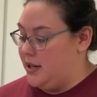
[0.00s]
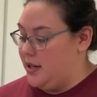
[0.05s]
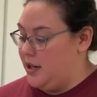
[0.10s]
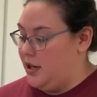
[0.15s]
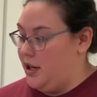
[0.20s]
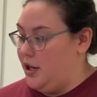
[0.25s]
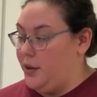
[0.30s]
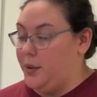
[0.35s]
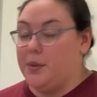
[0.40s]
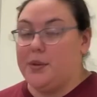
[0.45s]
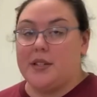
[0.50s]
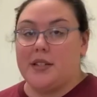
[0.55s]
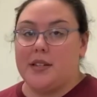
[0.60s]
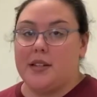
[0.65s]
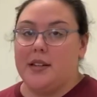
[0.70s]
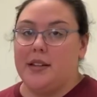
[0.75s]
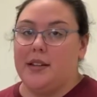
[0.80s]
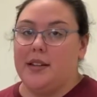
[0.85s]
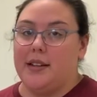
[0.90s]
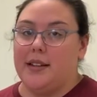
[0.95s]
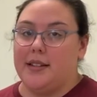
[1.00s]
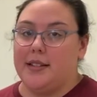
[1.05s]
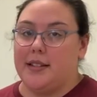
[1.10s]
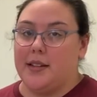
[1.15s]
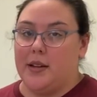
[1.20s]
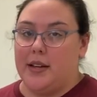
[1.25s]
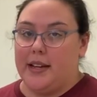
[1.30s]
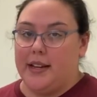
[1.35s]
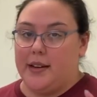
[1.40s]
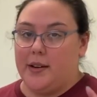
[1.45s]
loose is
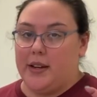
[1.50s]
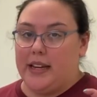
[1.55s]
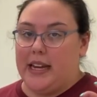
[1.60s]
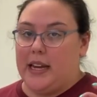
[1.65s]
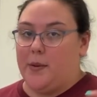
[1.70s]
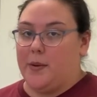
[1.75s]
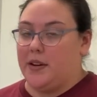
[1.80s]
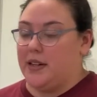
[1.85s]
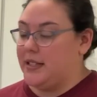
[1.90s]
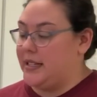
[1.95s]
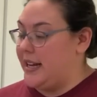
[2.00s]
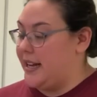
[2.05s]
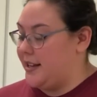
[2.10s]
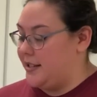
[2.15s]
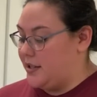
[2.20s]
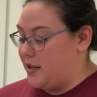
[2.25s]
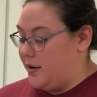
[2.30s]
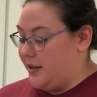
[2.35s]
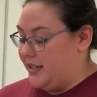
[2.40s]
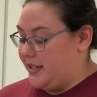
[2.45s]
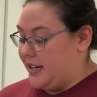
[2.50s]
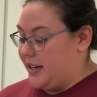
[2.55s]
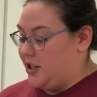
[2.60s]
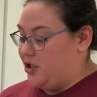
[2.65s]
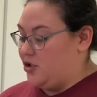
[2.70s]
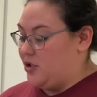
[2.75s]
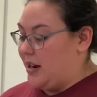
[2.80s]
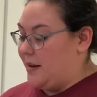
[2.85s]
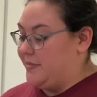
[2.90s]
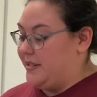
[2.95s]
the key word to say it, so it's gonna
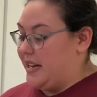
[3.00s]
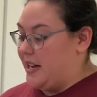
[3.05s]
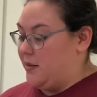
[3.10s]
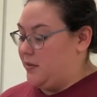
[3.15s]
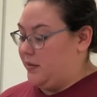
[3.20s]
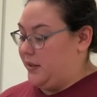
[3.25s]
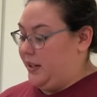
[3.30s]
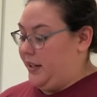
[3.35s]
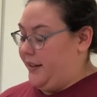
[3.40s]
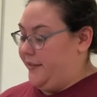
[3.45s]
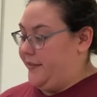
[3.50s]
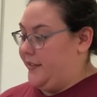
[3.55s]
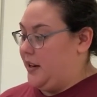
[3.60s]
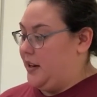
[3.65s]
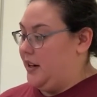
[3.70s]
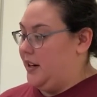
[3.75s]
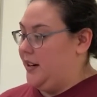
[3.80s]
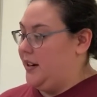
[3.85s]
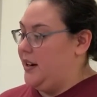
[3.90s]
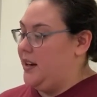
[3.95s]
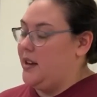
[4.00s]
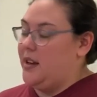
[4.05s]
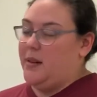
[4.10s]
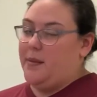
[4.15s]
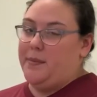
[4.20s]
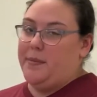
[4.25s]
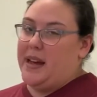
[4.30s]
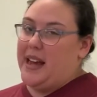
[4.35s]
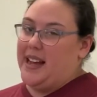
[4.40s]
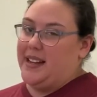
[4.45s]
drop down really far
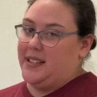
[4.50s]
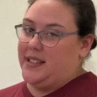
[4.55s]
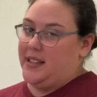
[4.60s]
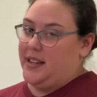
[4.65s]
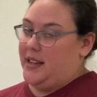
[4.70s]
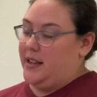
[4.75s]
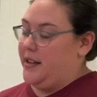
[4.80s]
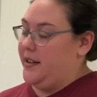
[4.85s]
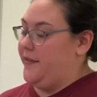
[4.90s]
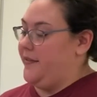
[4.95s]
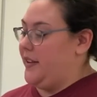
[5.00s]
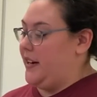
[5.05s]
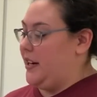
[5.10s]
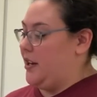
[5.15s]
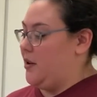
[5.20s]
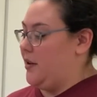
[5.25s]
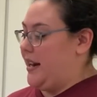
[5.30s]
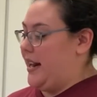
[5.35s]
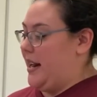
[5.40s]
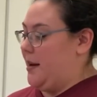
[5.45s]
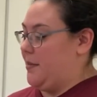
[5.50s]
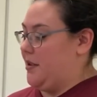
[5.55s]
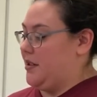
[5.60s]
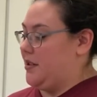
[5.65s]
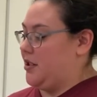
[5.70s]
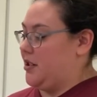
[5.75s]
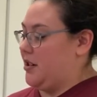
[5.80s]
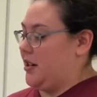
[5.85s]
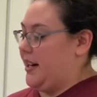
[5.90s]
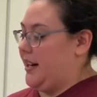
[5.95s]
past the video camera
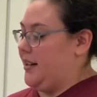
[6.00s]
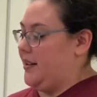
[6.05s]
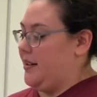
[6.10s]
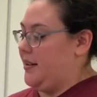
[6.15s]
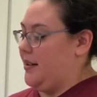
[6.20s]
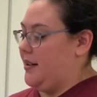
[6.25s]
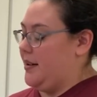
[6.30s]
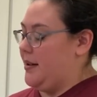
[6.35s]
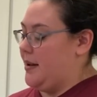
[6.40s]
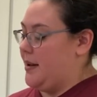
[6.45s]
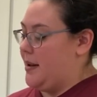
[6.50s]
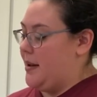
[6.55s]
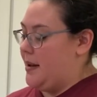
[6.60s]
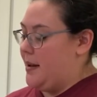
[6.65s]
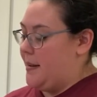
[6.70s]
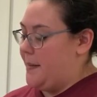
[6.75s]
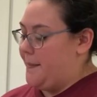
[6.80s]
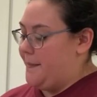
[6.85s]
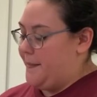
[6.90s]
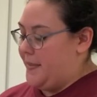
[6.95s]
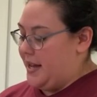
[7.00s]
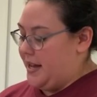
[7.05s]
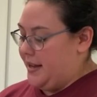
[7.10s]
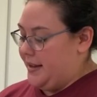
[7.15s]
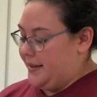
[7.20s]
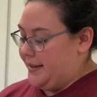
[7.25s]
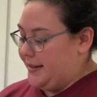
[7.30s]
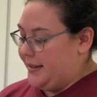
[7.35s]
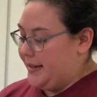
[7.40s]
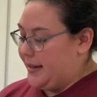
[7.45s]
screen.
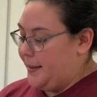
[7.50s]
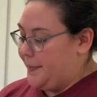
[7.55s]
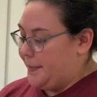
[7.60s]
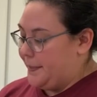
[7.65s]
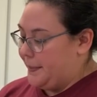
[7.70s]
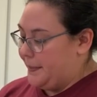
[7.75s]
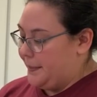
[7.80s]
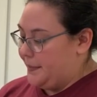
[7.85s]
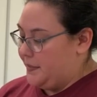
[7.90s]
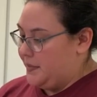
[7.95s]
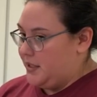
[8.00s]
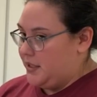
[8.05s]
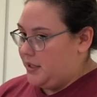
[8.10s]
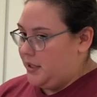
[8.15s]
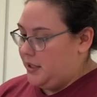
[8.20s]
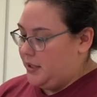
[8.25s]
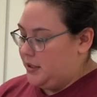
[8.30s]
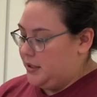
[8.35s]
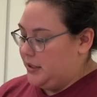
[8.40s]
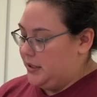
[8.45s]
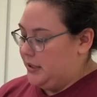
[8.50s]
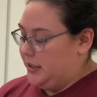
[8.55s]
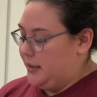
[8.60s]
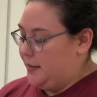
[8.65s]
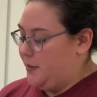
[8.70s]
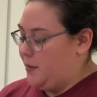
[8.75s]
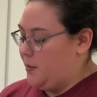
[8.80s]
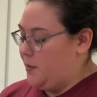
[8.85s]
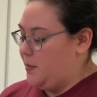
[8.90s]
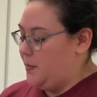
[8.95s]
But yep, see,
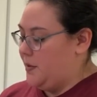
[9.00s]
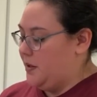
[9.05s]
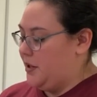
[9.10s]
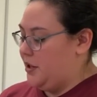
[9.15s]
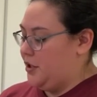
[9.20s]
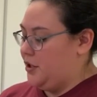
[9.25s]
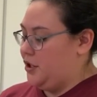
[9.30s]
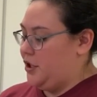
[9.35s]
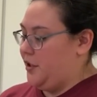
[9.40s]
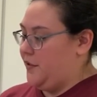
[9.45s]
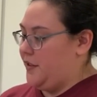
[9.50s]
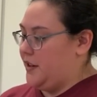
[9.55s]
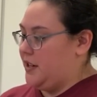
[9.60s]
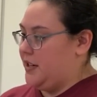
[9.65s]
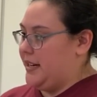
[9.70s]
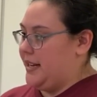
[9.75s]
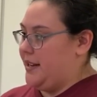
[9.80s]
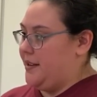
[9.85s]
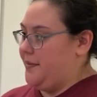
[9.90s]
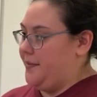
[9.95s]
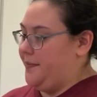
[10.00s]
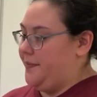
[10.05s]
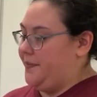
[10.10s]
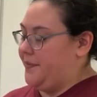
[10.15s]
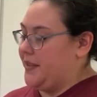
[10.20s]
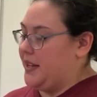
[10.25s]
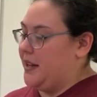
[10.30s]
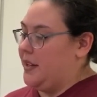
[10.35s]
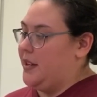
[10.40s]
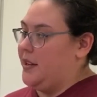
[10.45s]
too far down.
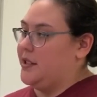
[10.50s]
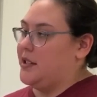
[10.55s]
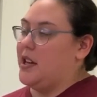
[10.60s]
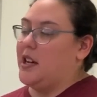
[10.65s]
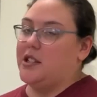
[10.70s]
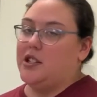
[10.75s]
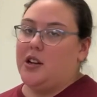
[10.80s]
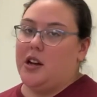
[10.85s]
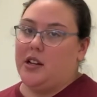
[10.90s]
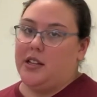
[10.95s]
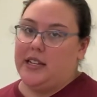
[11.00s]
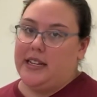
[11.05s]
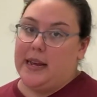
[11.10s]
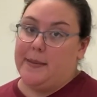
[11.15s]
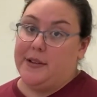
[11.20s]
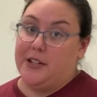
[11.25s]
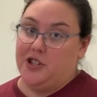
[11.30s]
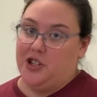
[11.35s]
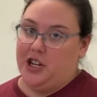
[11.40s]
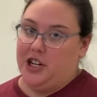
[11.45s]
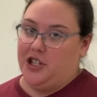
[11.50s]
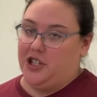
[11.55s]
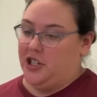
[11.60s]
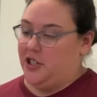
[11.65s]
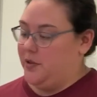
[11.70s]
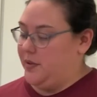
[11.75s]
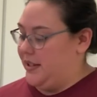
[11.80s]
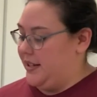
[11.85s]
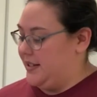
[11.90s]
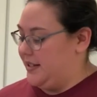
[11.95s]
So I'll do all the
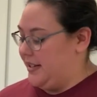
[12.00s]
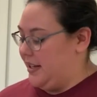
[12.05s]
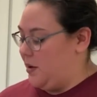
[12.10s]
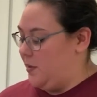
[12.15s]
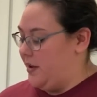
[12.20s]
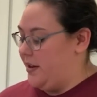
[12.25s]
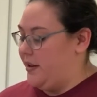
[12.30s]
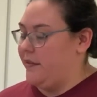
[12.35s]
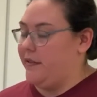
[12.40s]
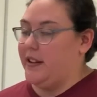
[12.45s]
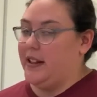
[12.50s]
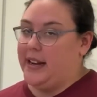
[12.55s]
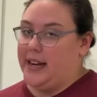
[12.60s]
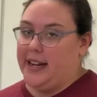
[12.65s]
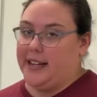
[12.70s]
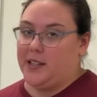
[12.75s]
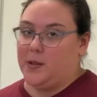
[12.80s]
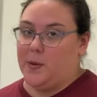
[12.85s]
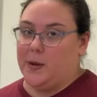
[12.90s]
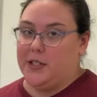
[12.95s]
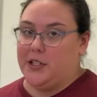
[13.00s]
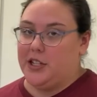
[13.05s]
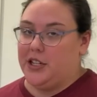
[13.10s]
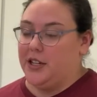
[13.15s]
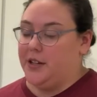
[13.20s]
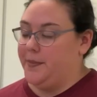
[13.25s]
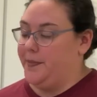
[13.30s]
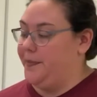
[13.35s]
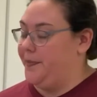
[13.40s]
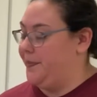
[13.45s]
demonstrations with the steel one for the next one too.
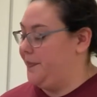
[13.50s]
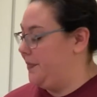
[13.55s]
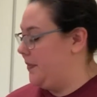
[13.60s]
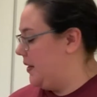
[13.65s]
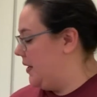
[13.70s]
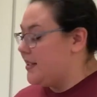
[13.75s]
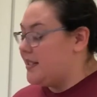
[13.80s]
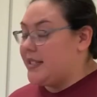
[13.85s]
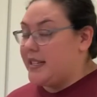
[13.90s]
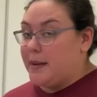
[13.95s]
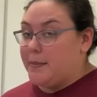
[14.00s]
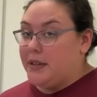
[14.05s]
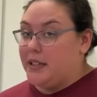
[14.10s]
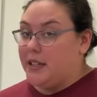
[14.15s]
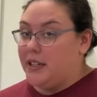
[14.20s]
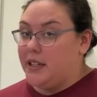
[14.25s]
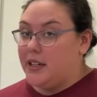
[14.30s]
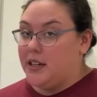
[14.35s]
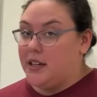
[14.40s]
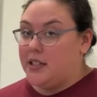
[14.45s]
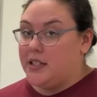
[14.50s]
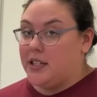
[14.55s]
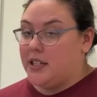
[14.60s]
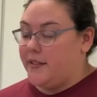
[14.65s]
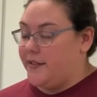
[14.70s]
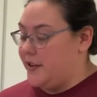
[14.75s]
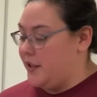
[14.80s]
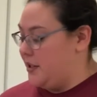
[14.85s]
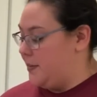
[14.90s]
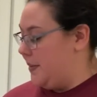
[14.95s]
Similar to the
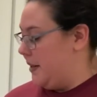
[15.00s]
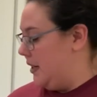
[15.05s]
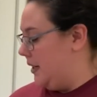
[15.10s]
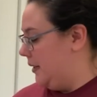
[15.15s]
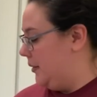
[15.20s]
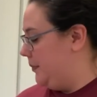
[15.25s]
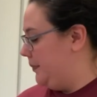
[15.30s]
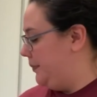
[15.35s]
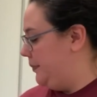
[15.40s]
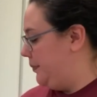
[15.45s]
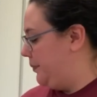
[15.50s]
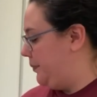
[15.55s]
first part,